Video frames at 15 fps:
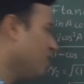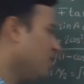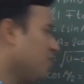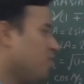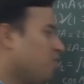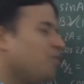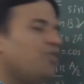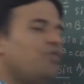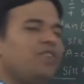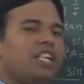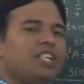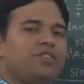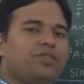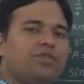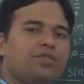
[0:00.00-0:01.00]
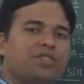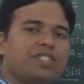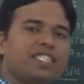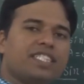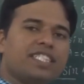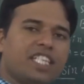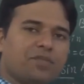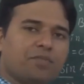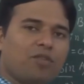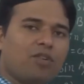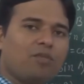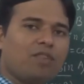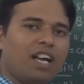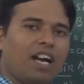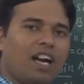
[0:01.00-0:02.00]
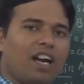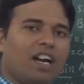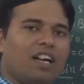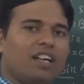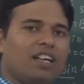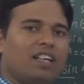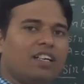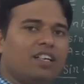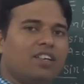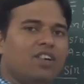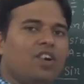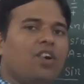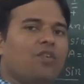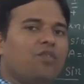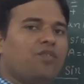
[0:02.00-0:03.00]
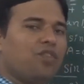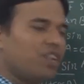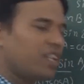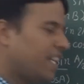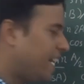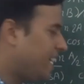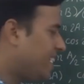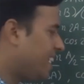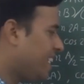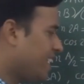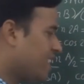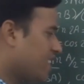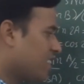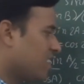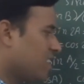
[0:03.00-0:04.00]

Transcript: You will use this formula for getting